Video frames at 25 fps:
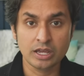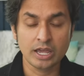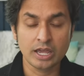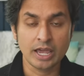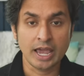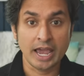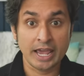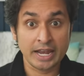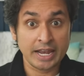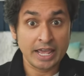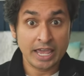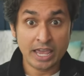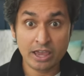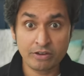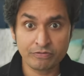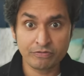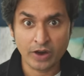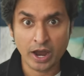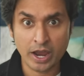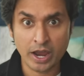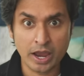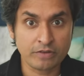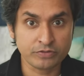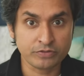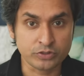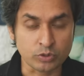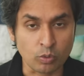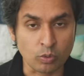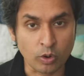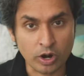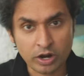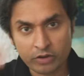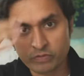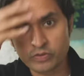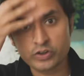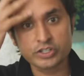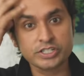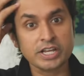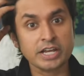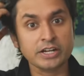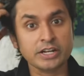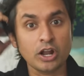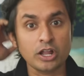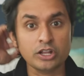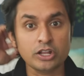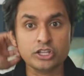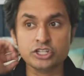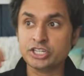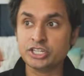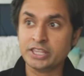And if I have to work for
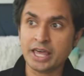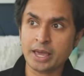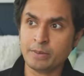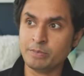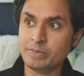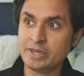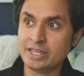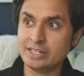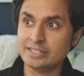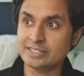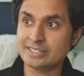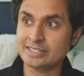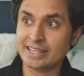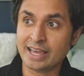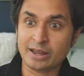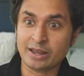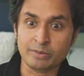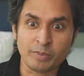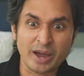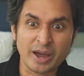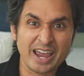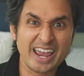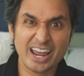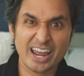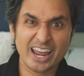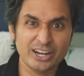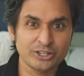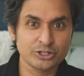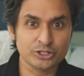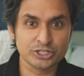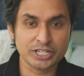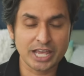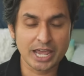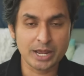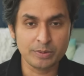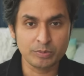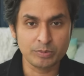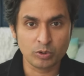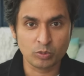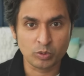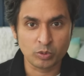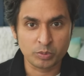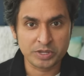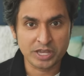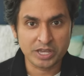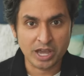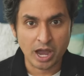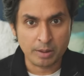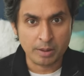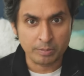technology, that means that my entertainment will
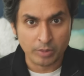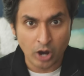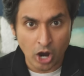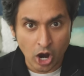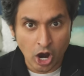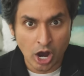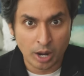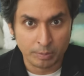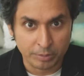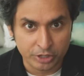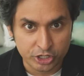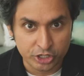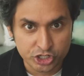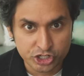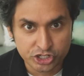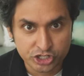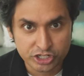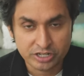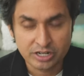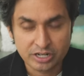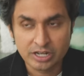become Amish.